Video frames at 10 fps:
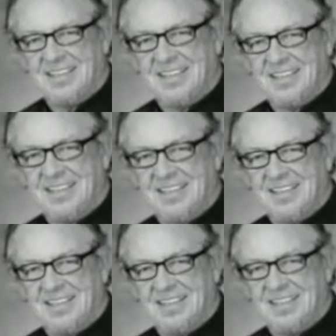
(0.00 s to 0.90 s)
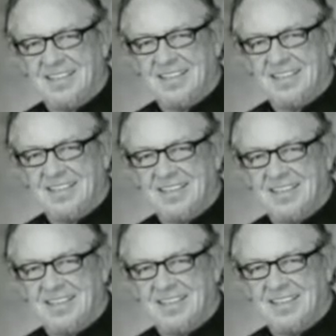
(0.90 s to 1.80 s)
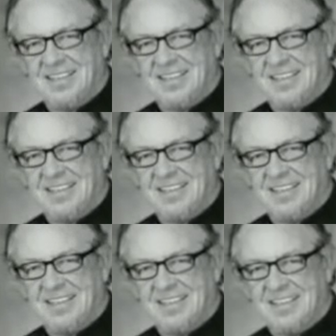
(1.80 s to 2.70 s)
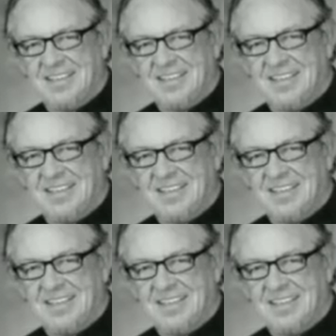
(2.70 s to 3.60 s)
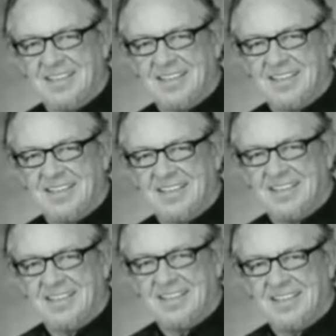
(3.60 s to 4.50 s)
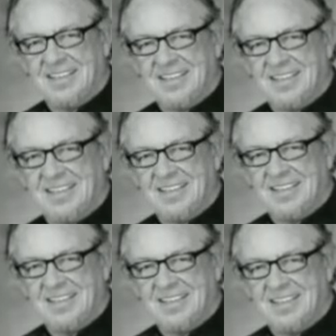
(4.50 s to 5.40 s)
(not speaking)